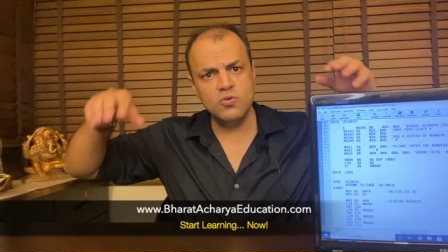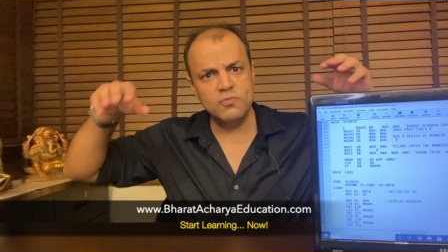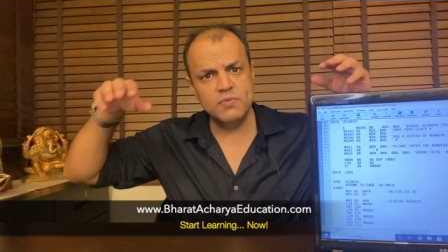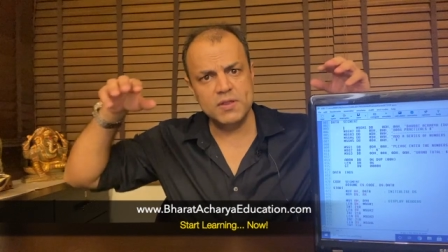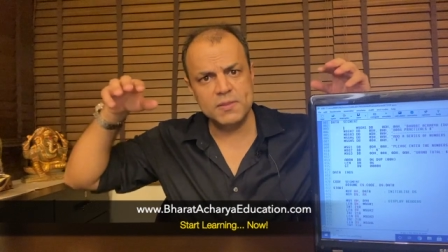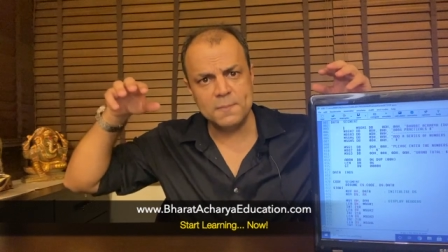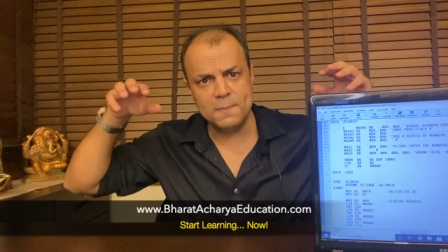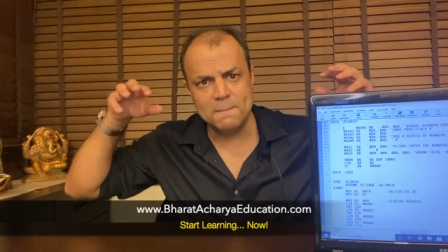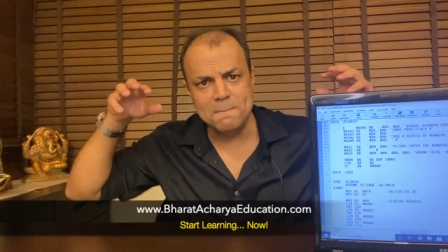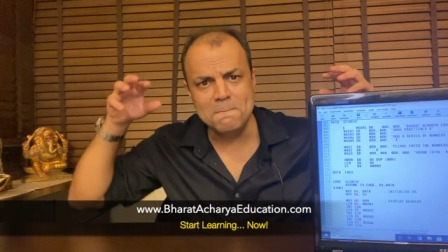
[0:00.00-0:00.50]

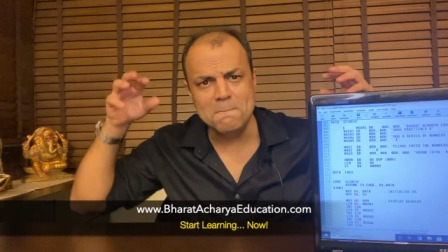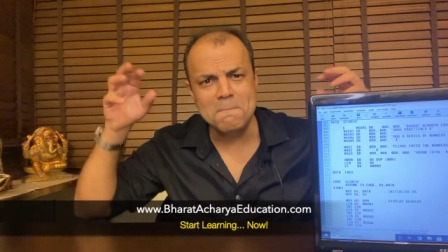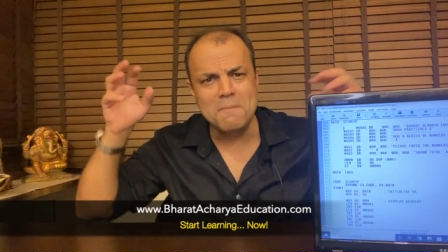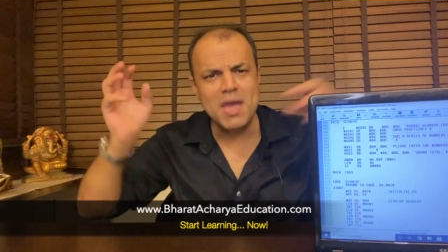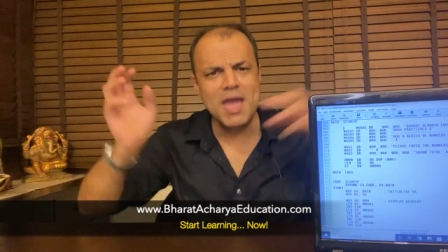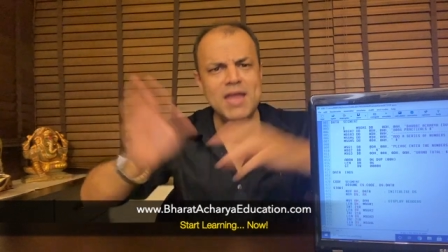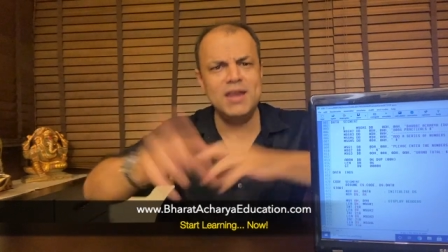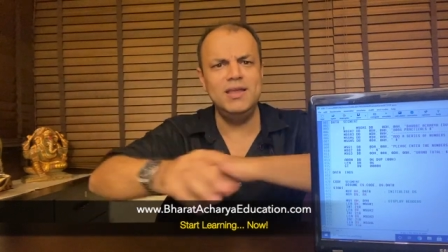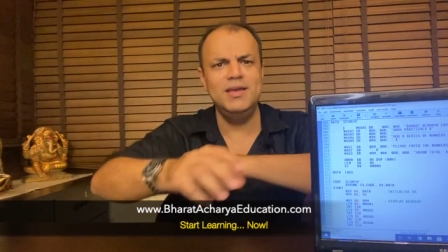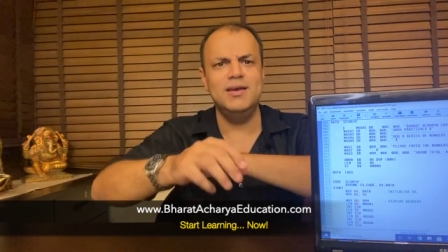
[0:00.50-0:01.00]
with
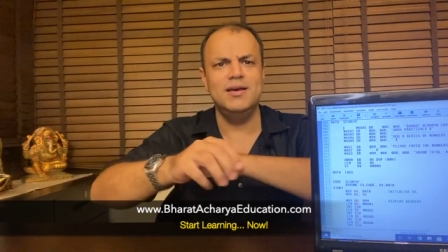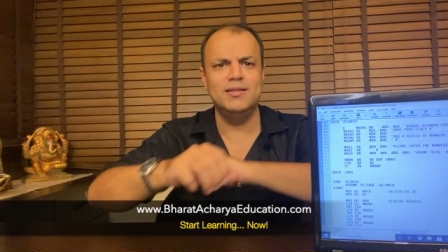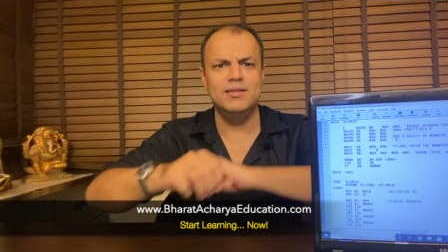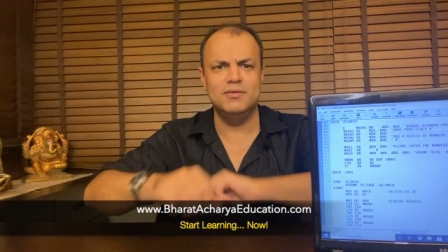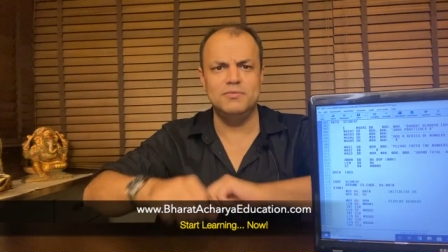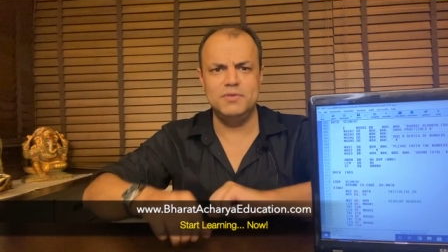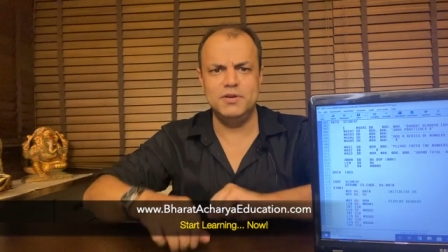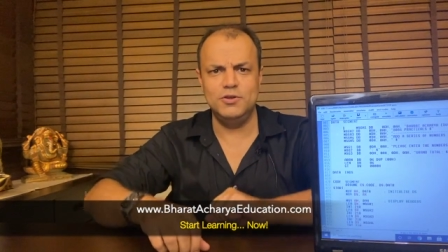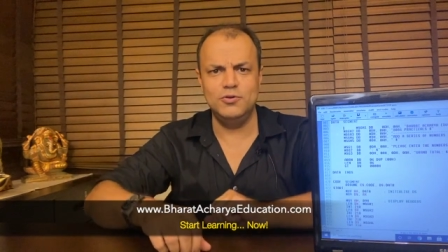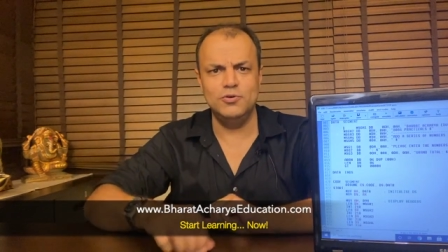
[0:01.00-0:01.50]
many other
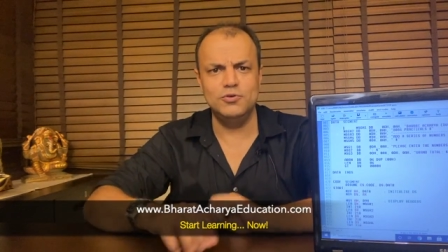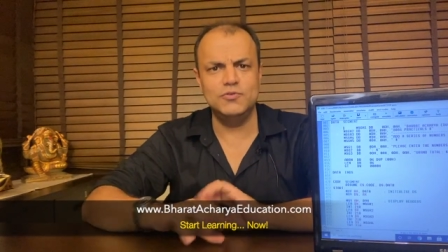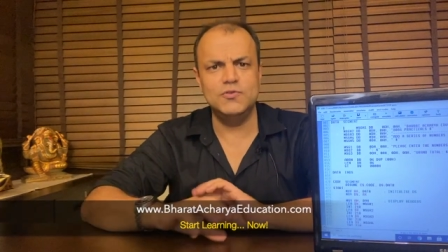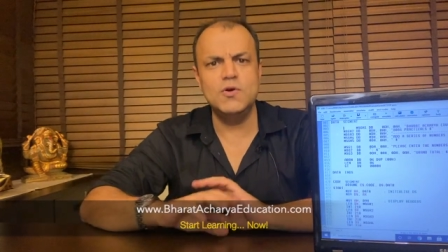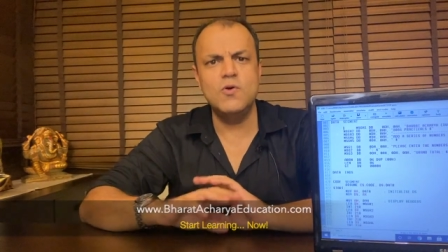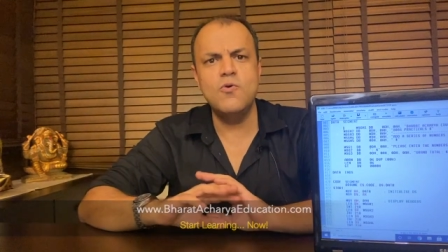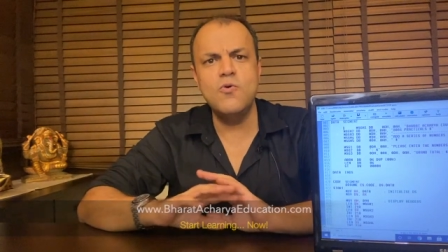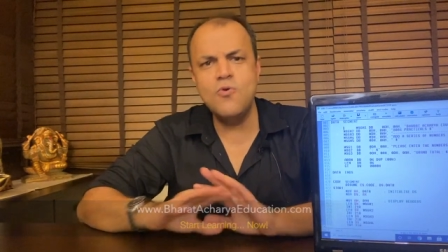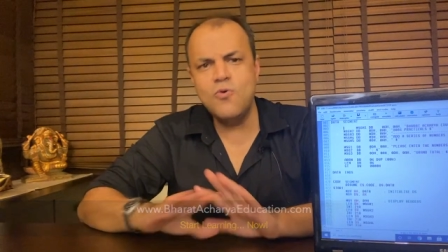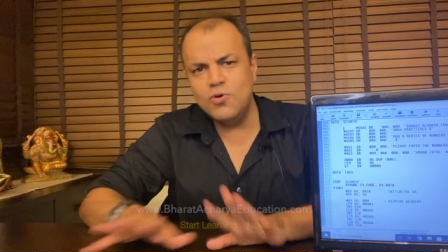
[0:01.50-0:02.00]
videos, the
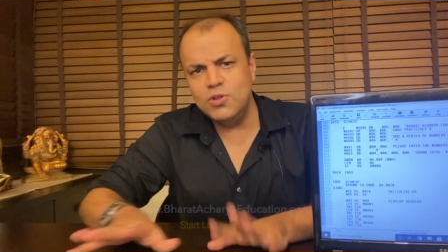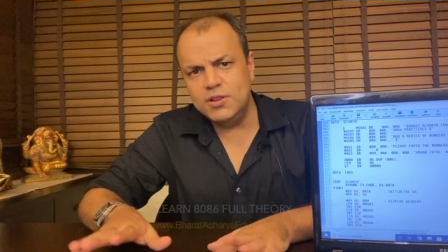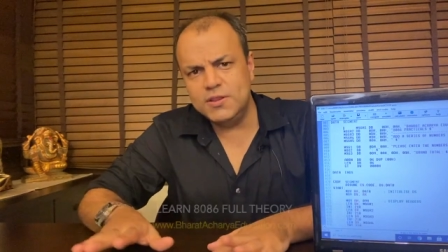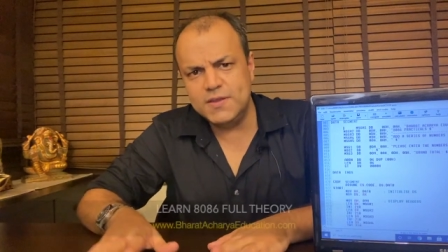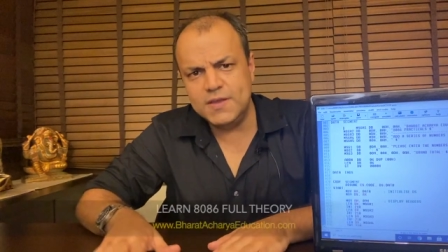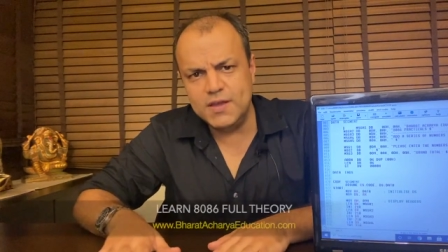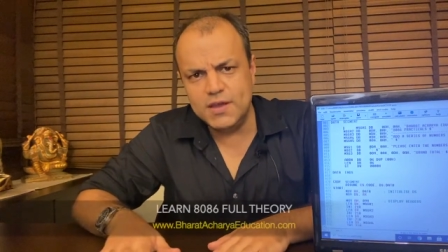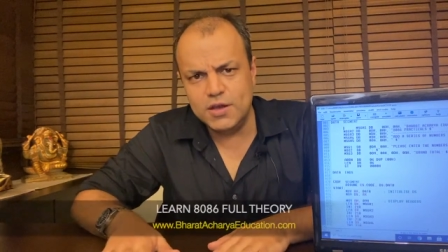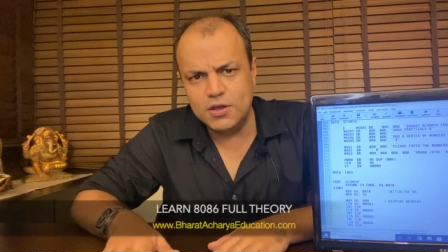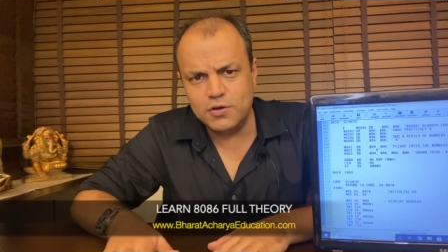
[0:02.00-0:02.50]
whole
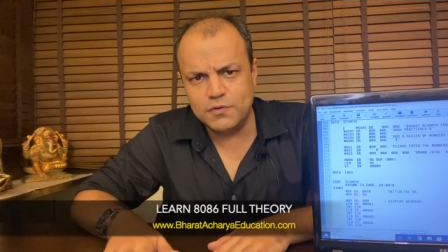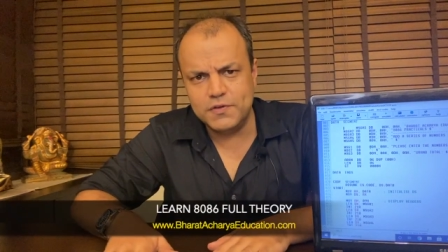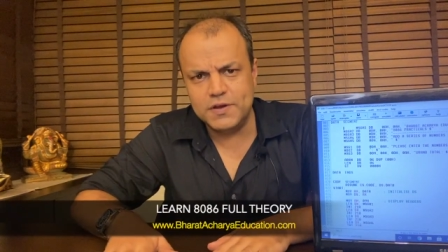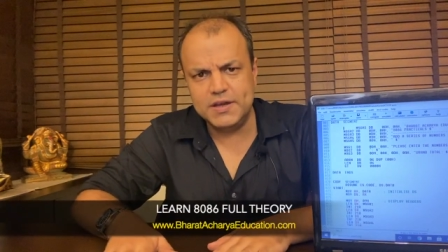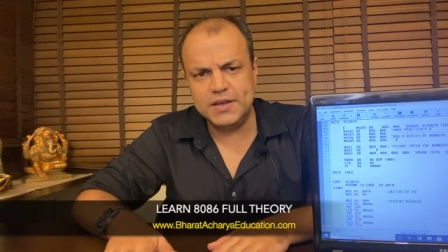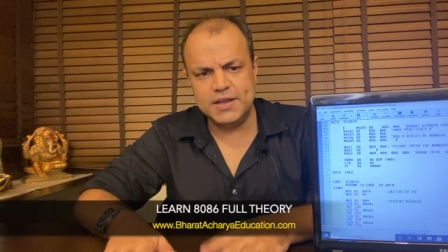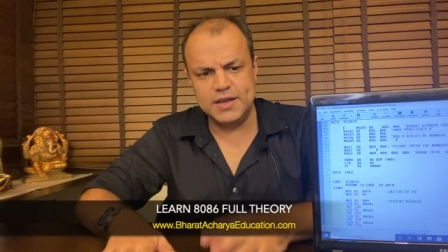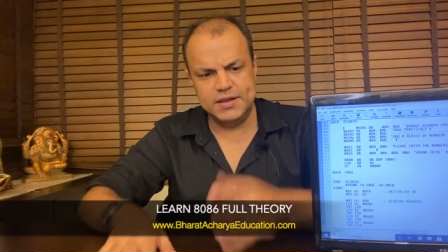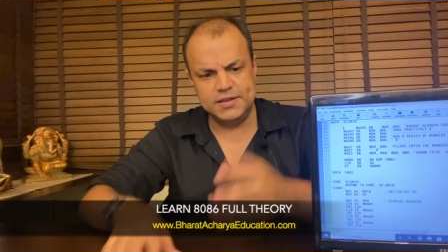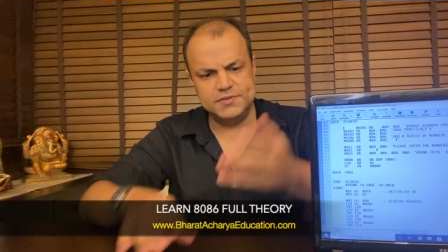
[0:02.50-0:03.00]
theory of
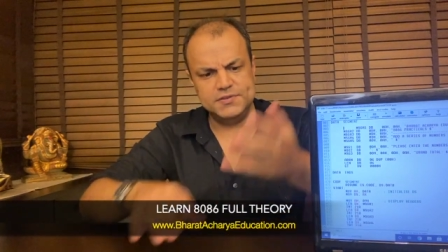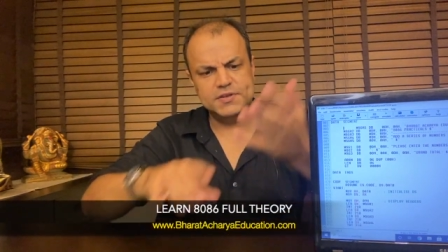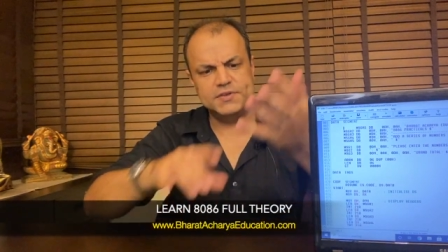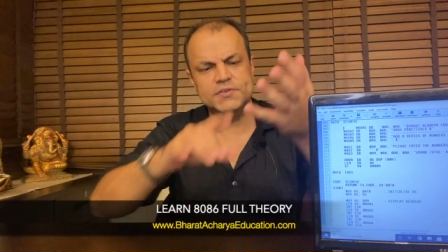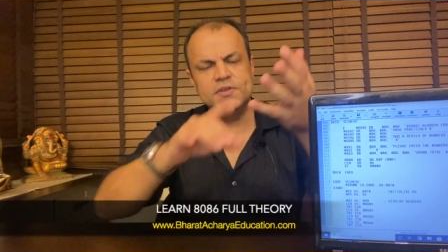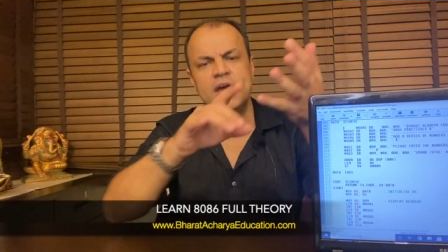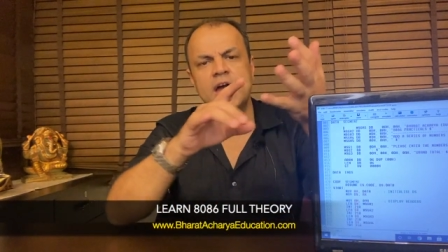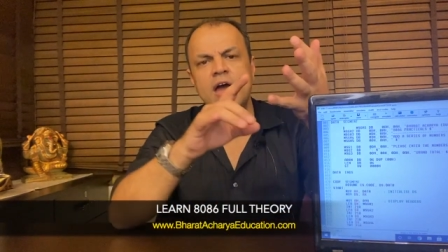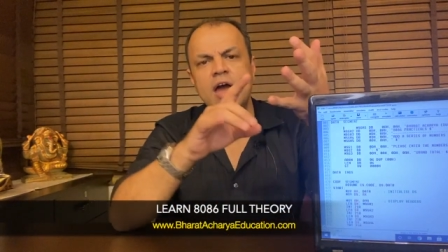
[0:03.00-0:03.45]
8086,